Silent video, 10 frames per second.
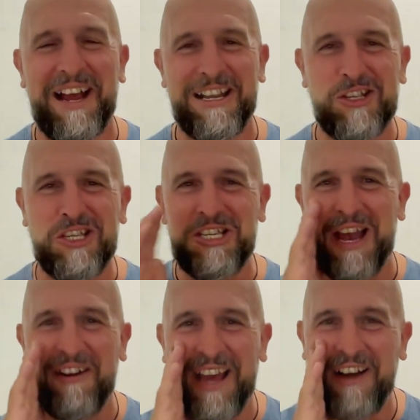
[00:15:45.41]
And he just
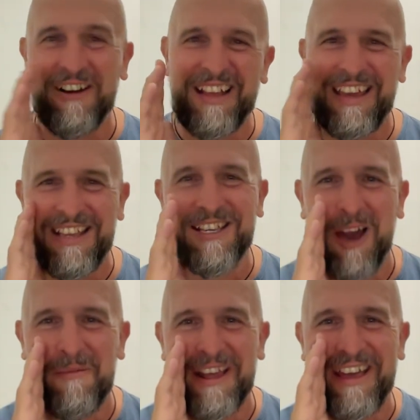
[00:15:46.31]
shouted out, "He's
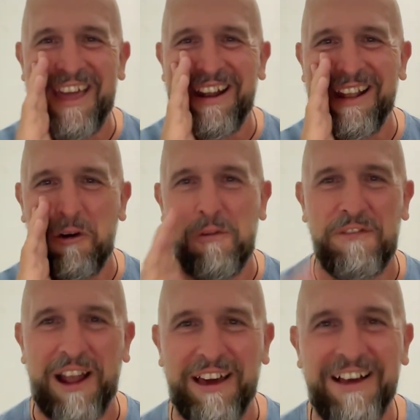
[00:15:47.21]
coming again, little
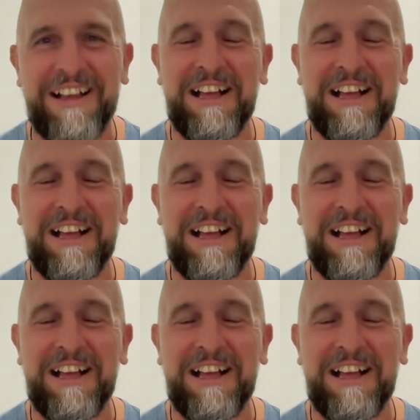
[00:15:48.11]
fella,"